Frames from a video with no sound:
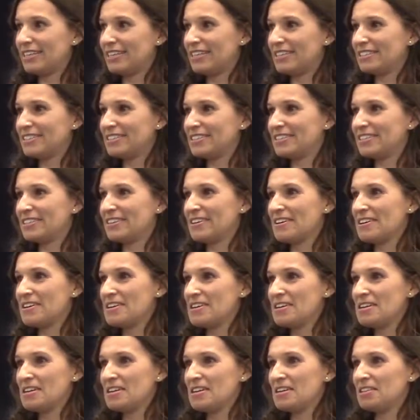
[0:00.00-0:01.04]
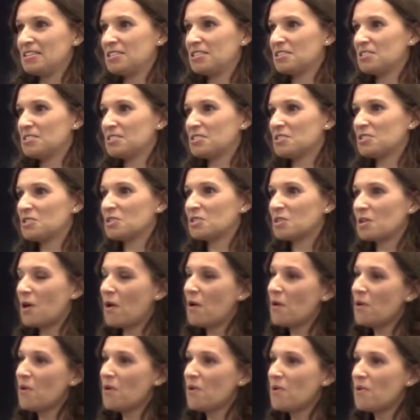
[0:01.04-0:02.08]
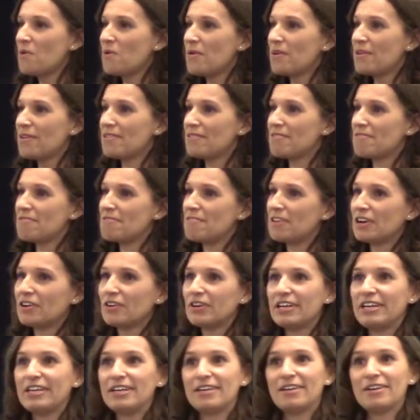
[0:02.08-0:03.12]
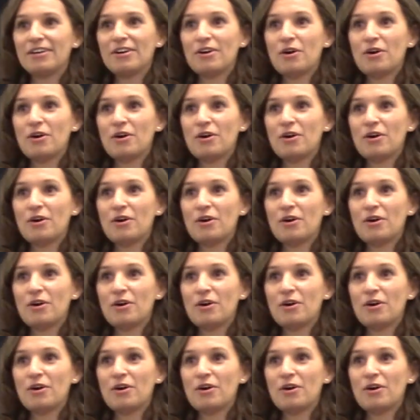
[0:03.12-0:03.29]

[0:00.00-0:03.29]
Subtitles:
It's just a slow, very